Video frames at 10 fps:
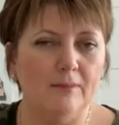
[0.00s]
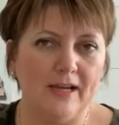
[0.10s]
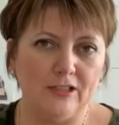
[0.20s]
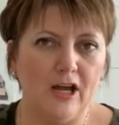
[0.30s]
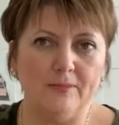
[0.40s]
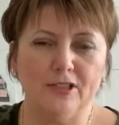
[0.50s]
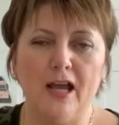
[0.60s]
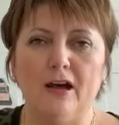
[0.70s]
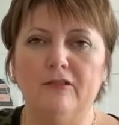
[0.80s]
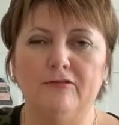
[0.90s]
my top
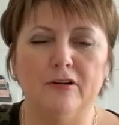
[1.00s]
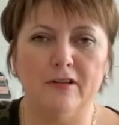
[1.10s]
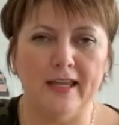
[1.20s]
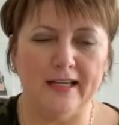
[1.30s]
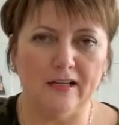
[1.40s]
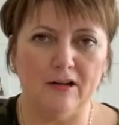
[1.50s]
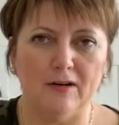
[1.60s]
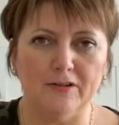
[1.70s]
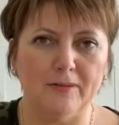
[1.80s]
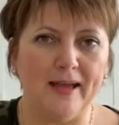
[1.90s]
shelf, or they can go
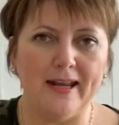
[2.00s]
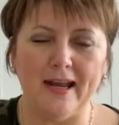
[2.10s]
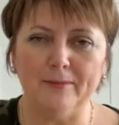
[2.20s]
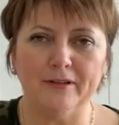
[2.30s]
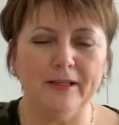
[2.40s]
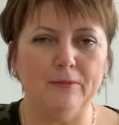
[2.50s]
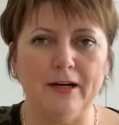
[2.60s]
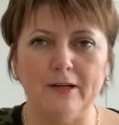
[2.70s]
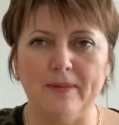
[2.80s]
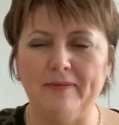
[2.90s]
under the bed. I'm really
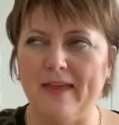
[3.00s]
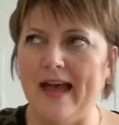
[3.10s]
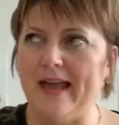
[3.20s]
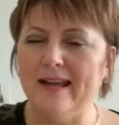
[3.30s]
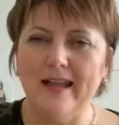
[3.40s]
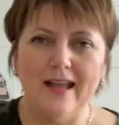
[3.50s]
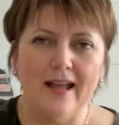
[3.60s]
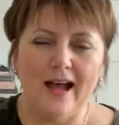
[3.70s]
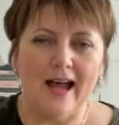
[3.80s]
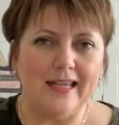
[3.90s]
weird about that.
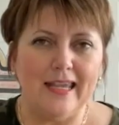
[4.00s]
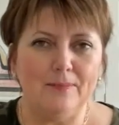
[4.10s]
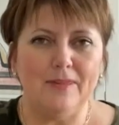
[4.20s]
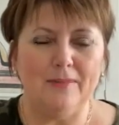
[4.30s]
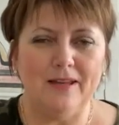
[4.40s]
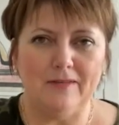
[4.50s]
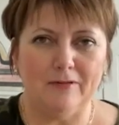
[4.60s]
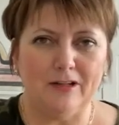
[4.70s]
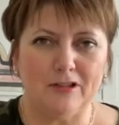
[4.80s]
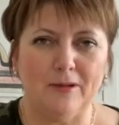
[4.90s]
I keep them in the
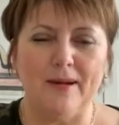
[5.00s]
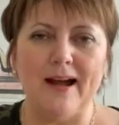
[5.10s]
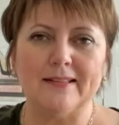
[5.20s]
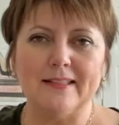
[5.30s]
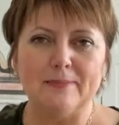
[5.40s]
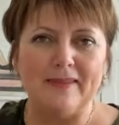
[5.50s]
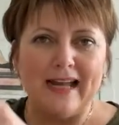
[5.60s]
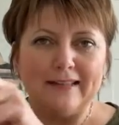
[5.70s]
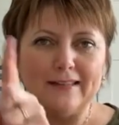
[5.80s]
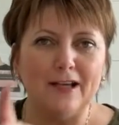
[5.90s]
original boxes, but
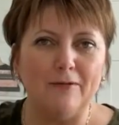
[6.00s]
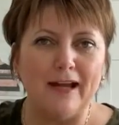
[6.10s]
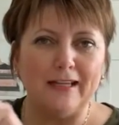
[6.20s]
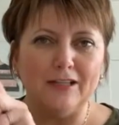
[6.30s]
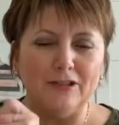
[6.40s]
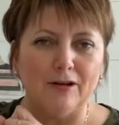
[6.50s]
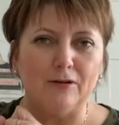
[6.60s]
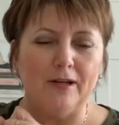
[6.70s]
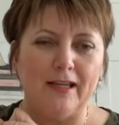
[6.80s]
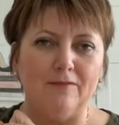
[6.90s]
that's so I can do a
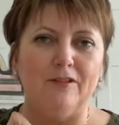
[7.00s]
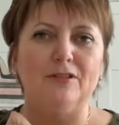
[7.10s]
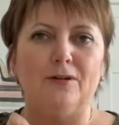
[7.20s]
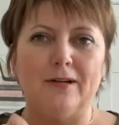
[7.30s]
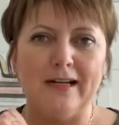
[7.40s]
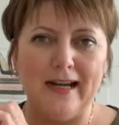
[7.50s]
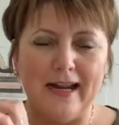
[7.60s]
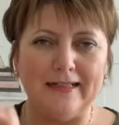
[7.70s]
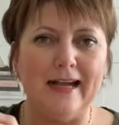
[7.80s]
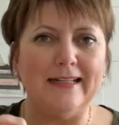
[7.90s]
quick inventory
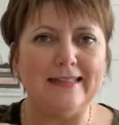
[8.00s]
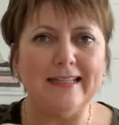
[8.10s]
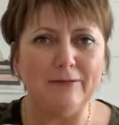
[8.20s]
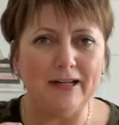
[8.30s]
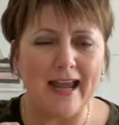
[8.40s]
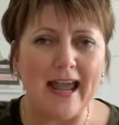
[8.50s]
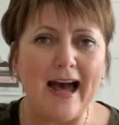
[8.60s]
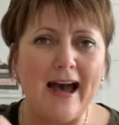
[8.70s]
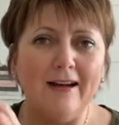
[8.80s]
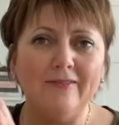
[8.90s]
and kind of see what I
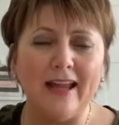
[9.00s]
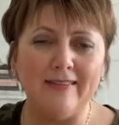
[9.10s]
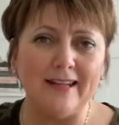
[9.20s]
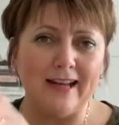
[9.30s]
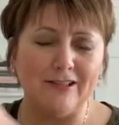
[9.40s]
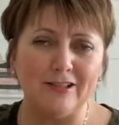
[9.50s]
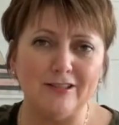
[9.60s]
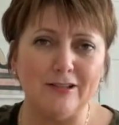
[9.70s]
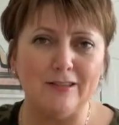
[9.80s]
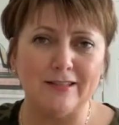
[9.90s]
have. And then I just
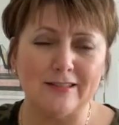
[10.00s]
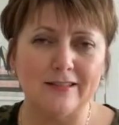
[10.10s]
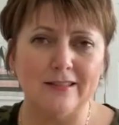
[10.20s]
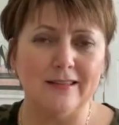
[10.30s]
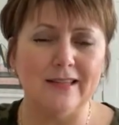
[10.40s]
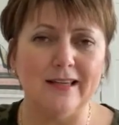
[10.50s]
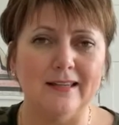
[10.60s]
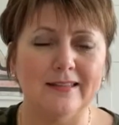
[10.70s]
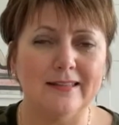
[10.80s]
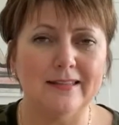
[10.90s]
do
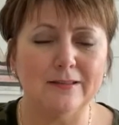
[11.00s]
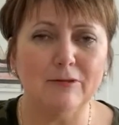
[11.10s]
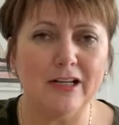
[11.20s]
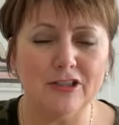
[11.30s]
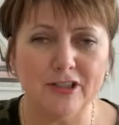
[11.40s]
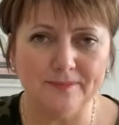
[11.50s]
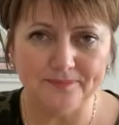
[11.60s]
the switch